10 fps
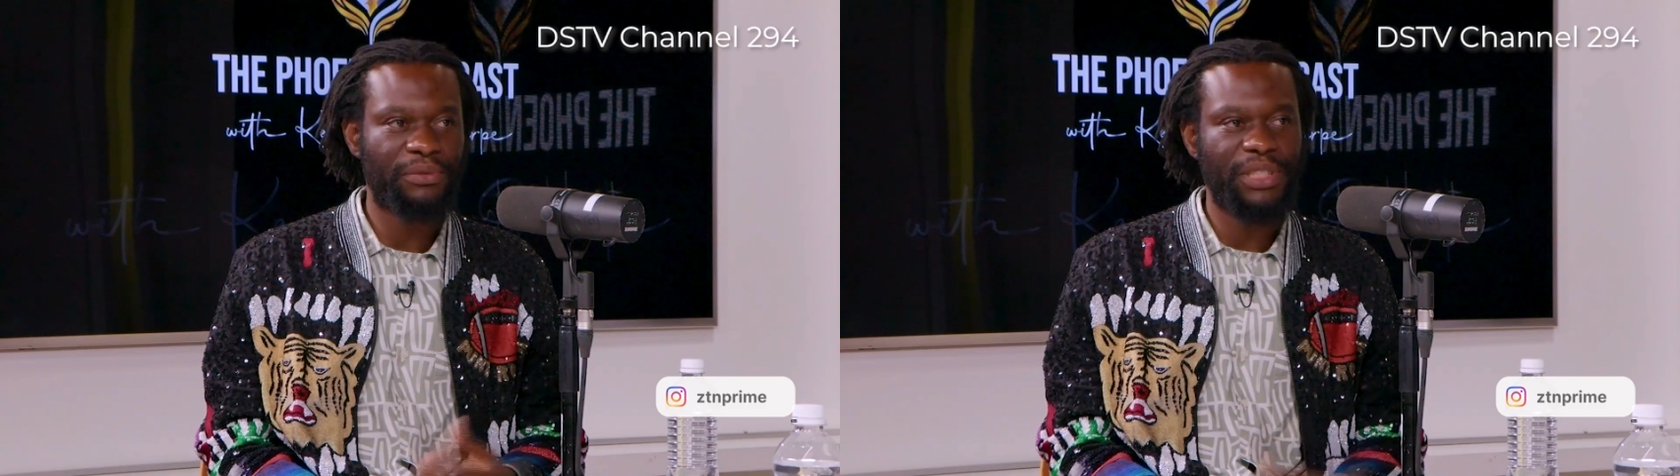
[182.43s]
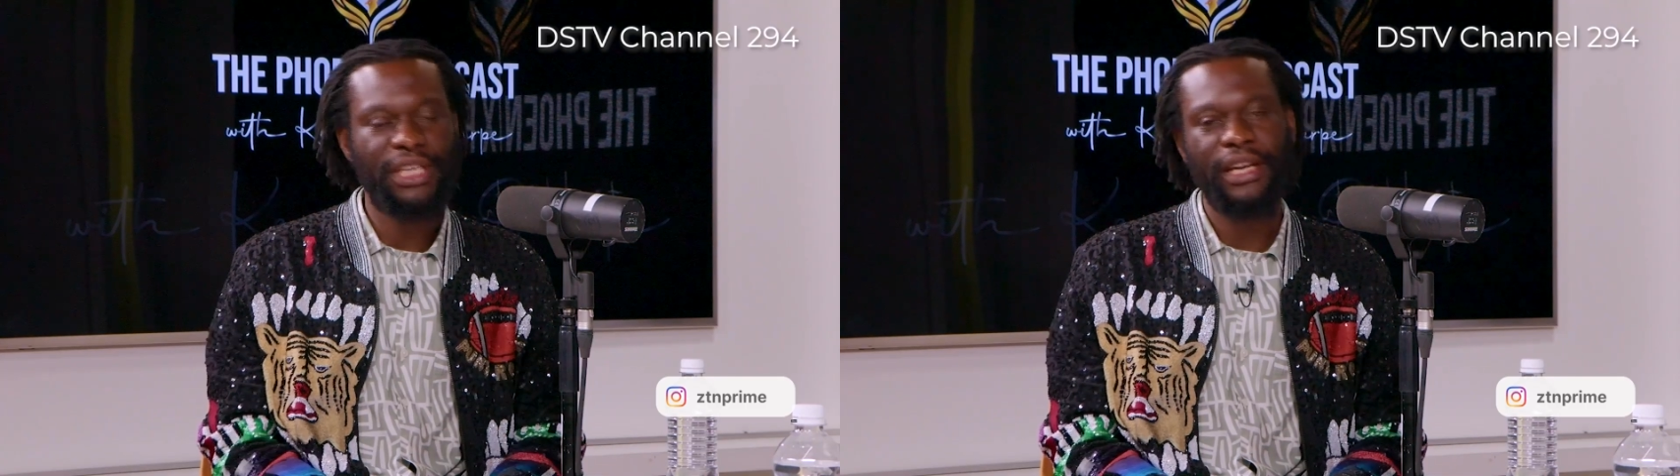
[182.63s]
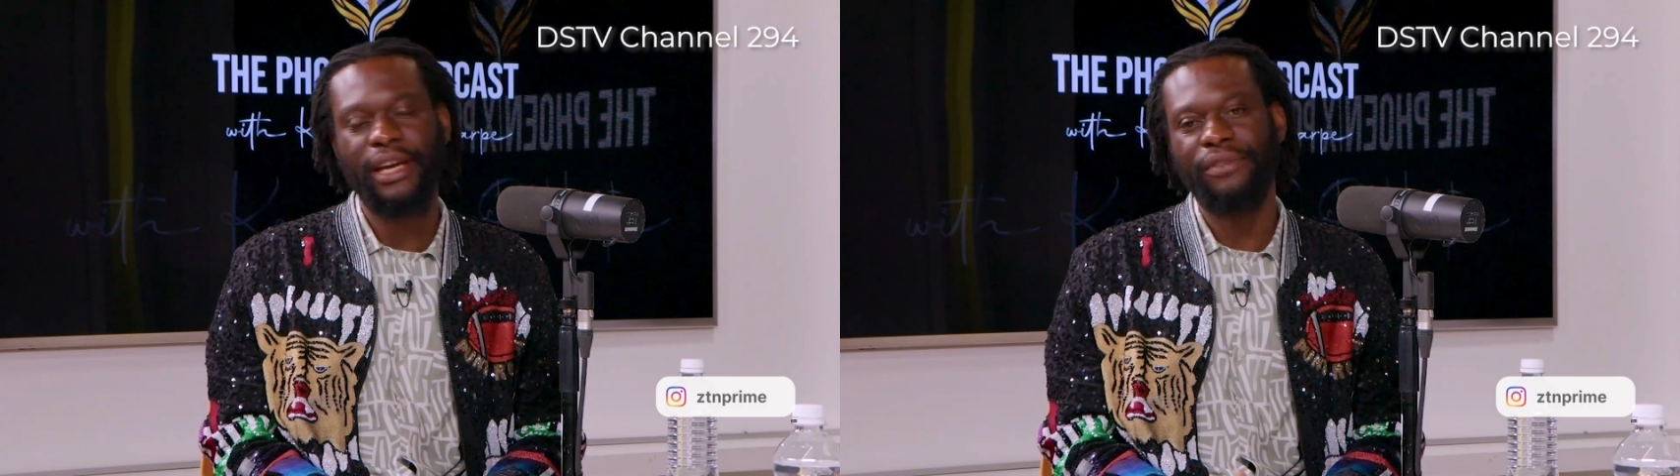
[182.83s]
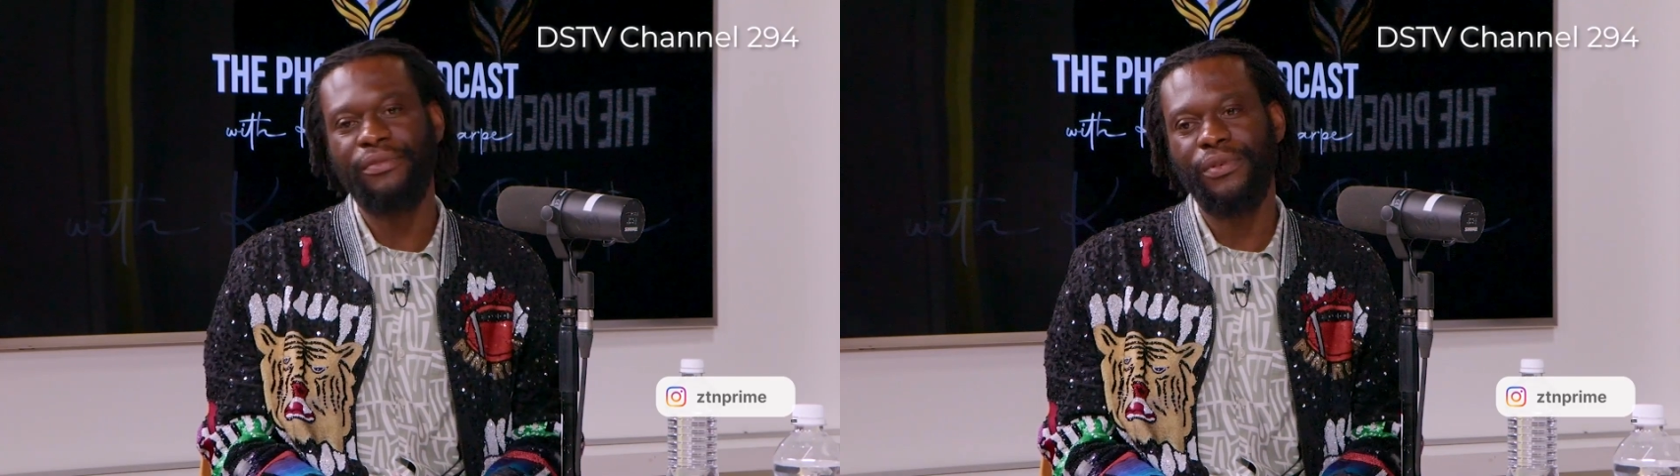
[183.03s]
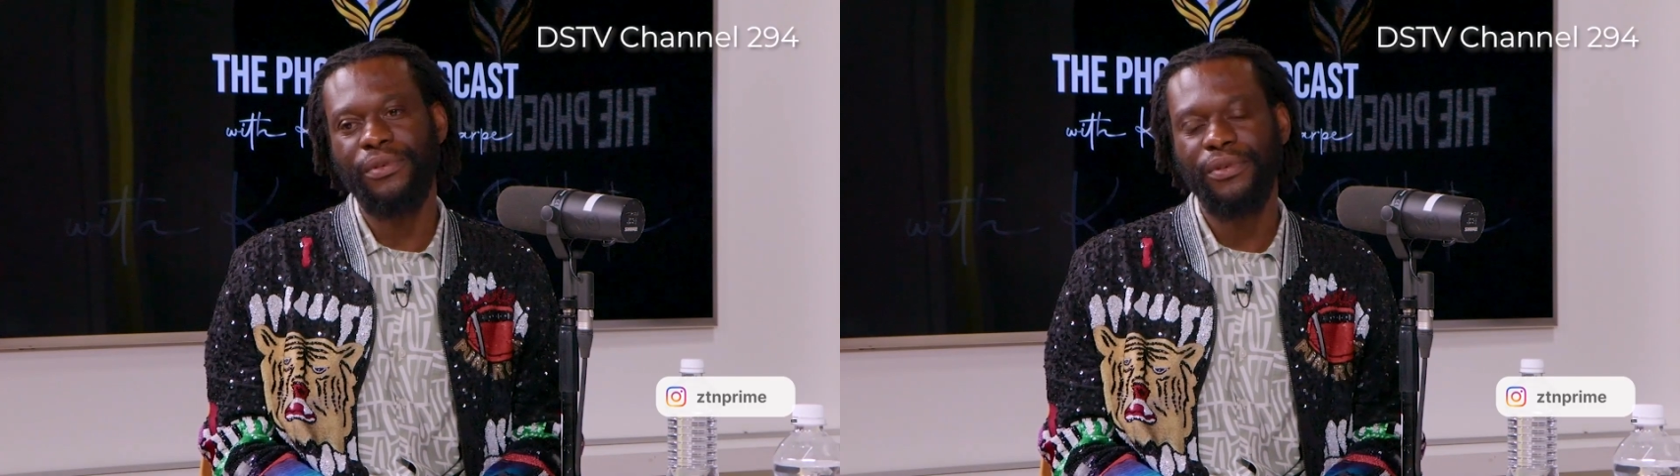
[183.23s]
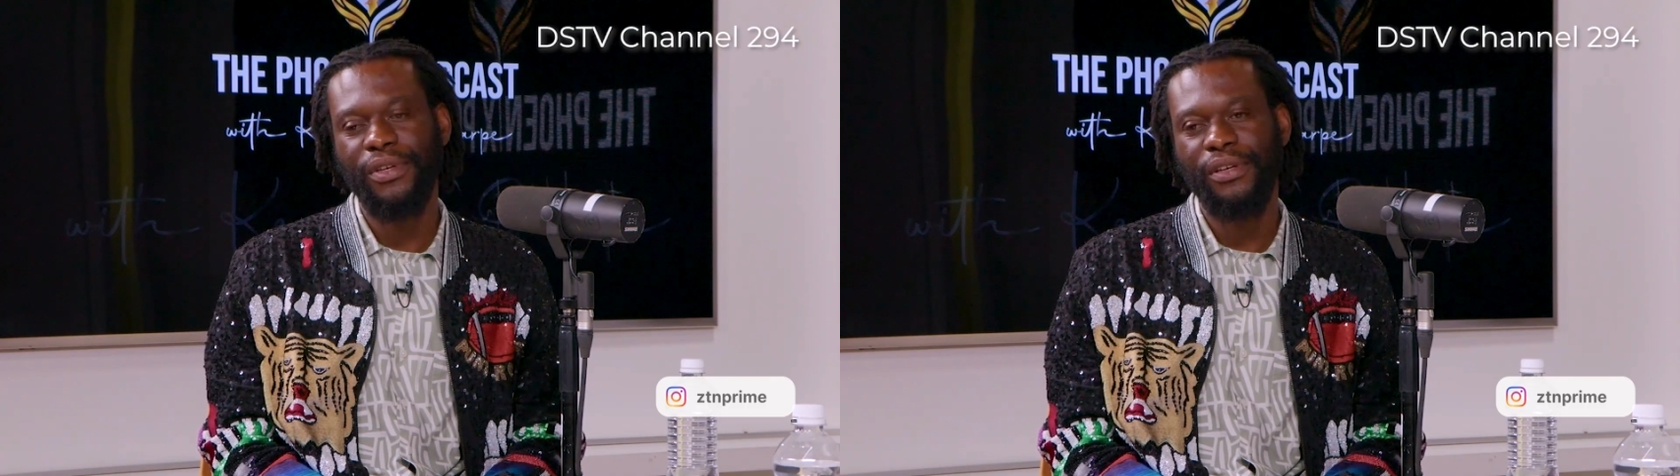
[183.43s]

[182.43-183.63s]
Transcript: which I had for